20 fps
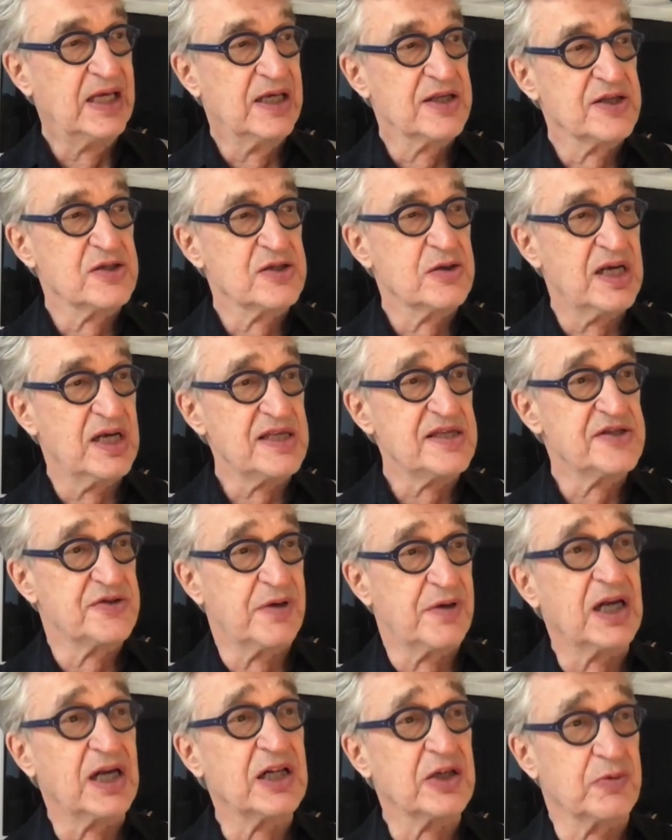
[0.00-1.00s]
So I
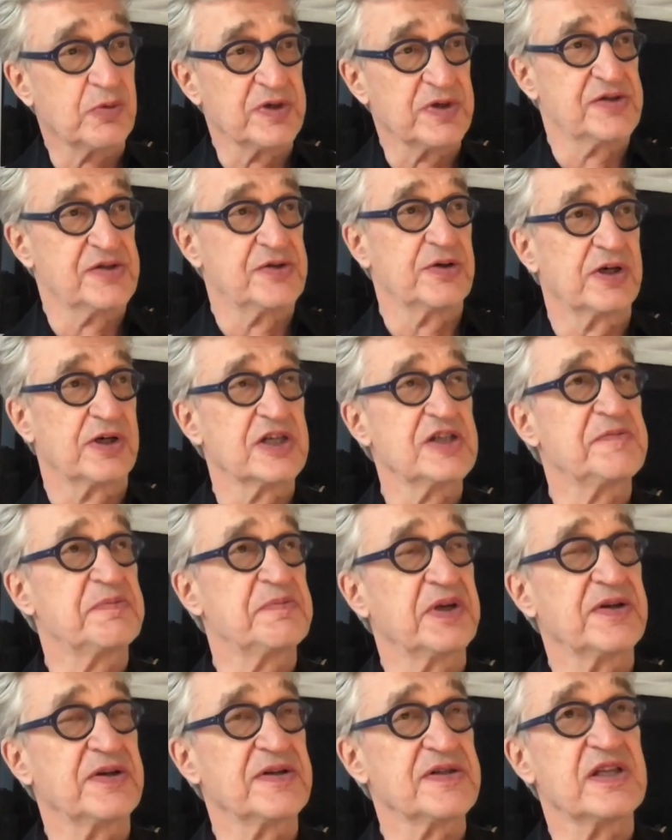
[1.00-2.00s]
struggled with stories
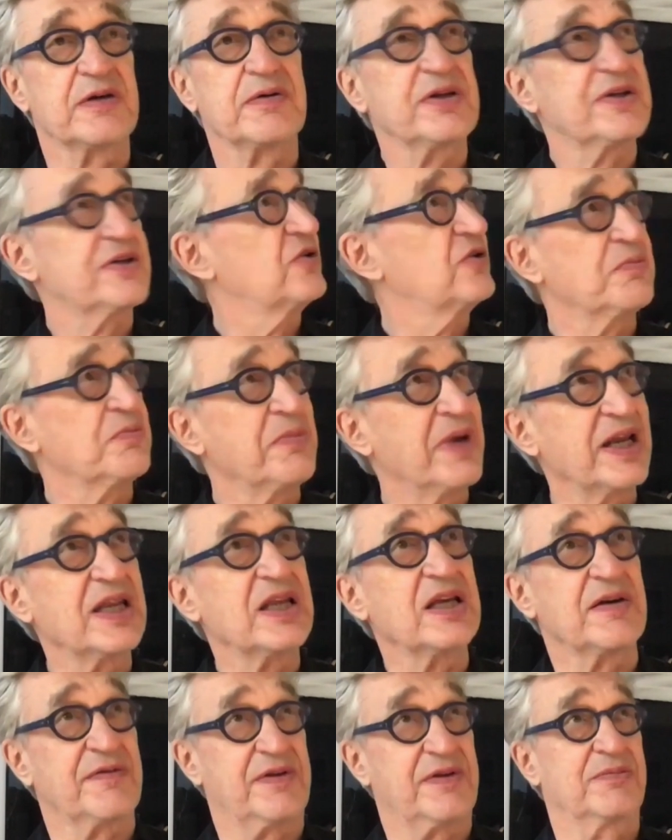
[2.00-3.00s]
because there were too many
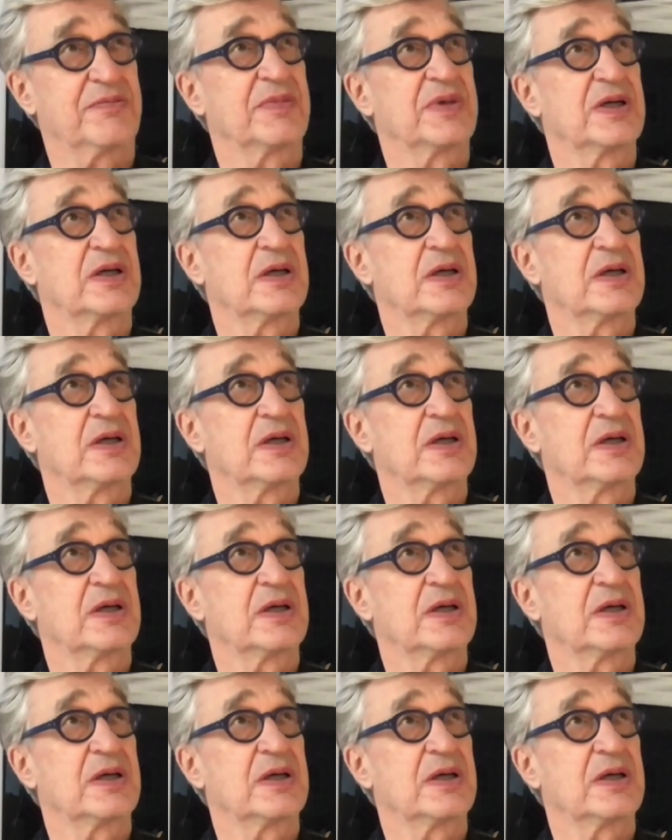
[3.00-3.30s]
of them.